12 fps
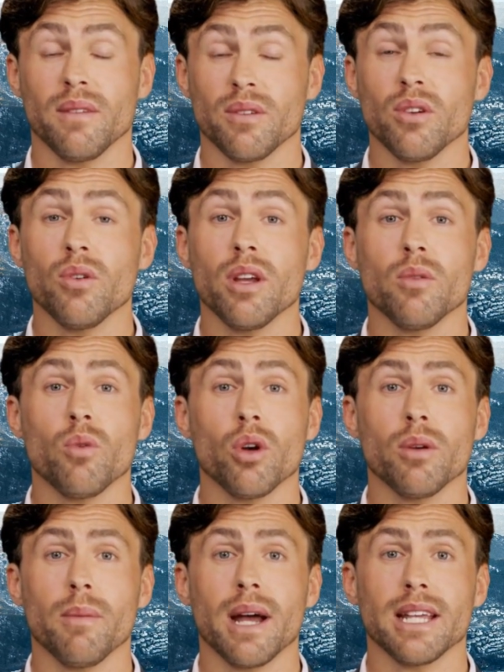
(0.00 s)
You can
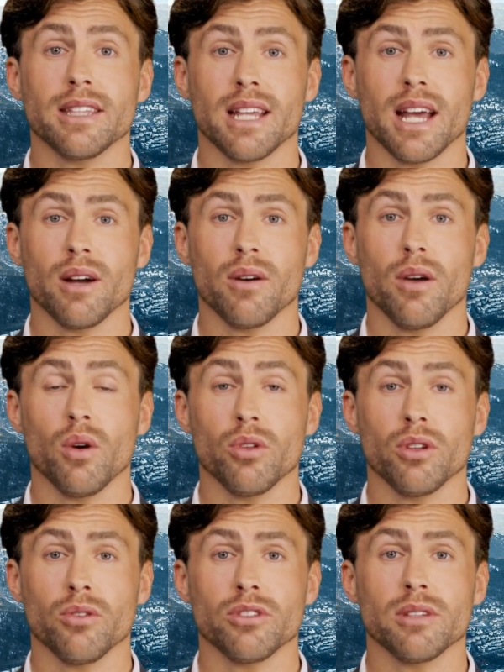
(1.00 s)
walk back down or
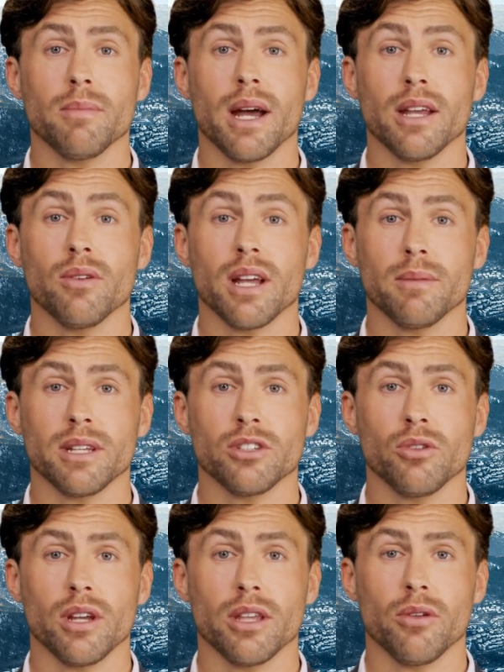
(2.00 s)
use the panoramic
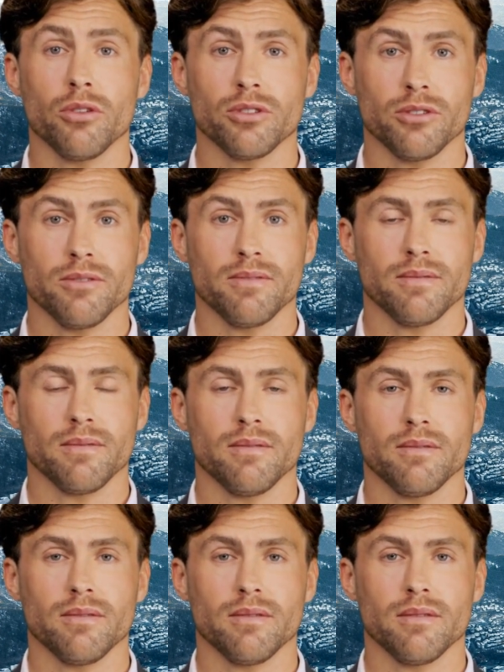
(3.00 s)
trails.
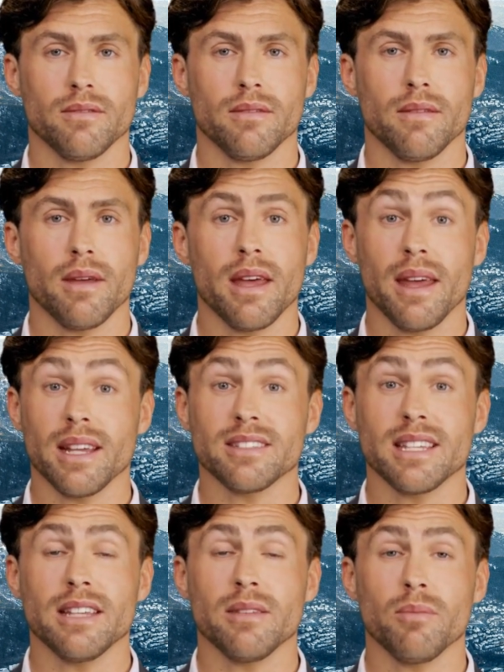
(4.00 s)

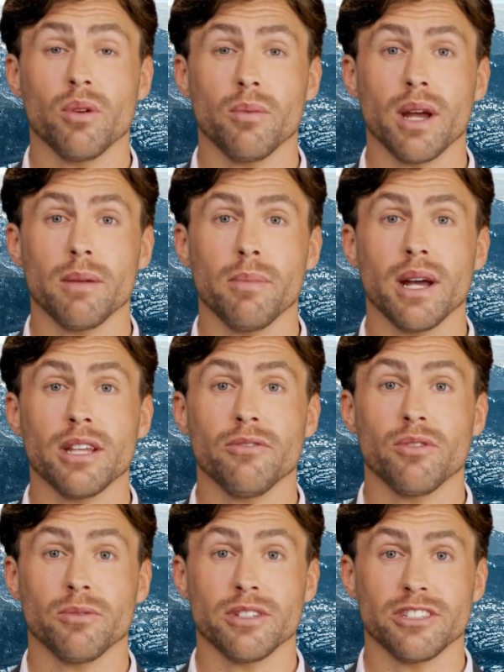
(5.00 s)
Accessible by bus
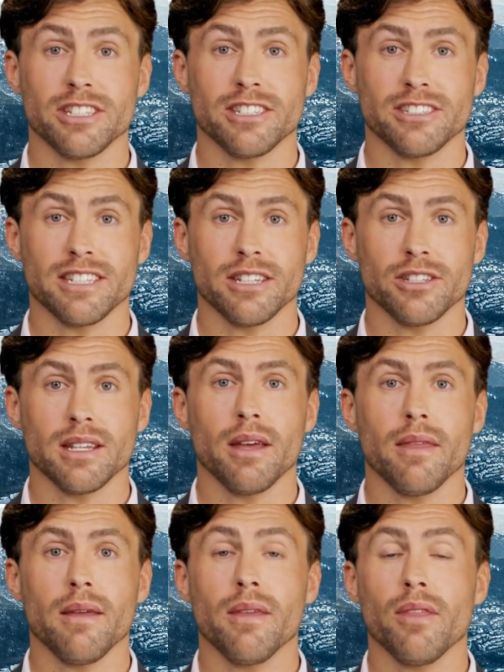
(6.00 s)
from the city centre,
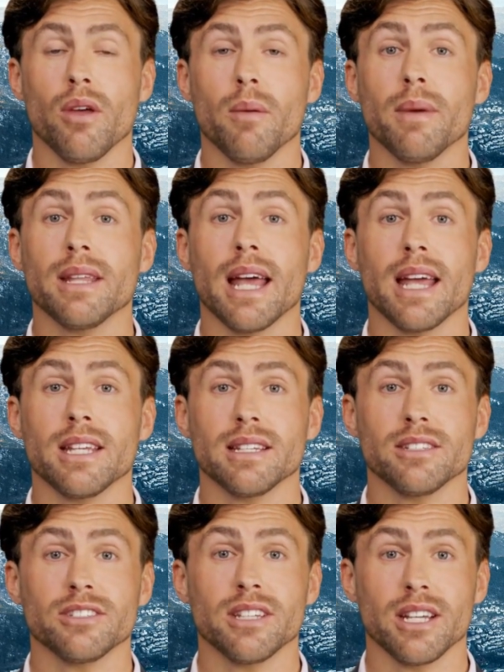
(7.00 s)
stop at
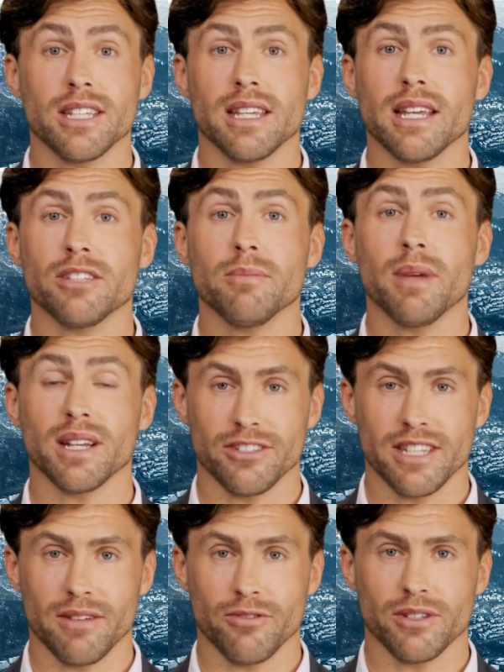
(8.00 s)
Ackland Sykehus plus
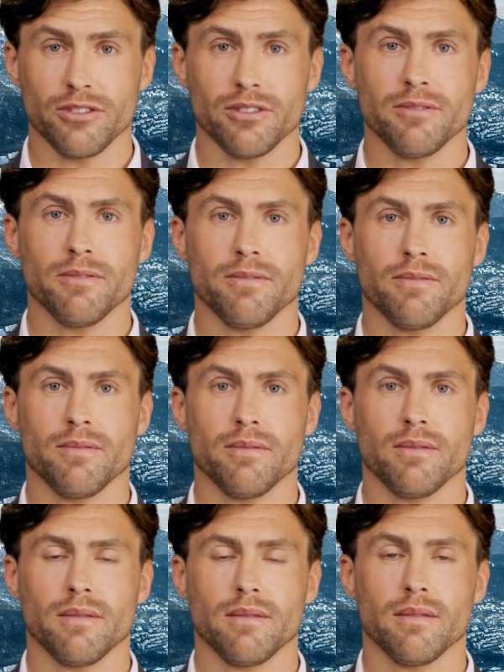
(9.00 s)
Navet.
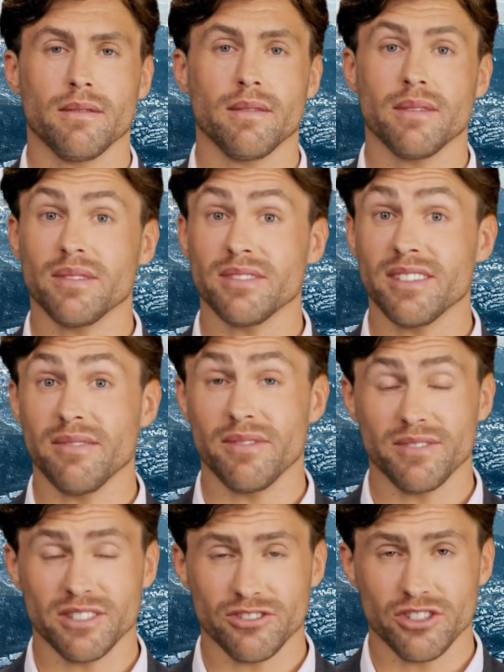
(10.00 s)

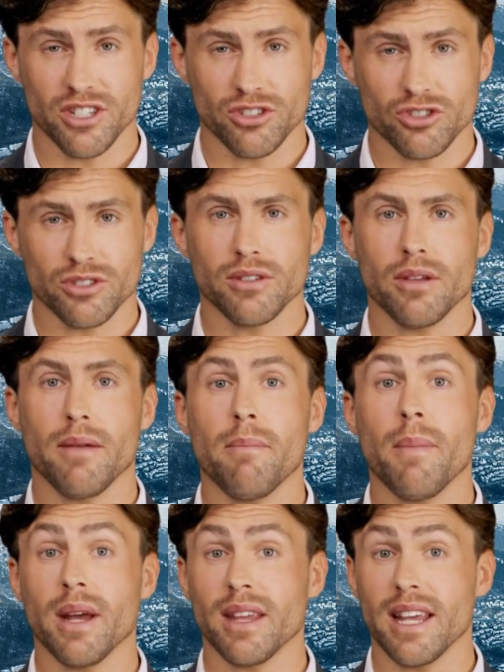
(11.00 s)
Seventh excursion,
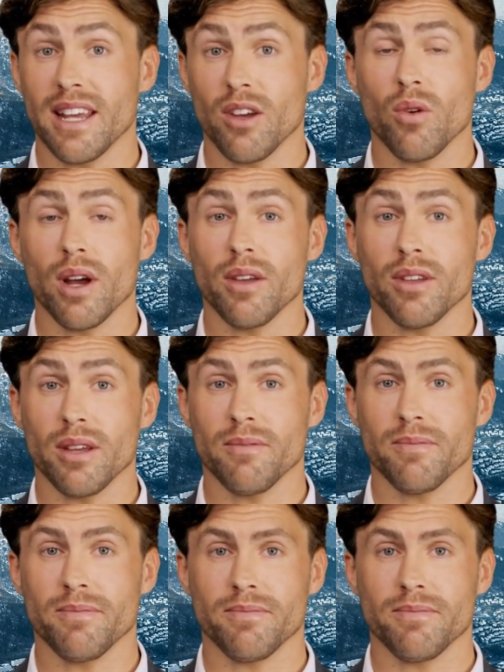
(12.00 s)
Bergen Aquarium.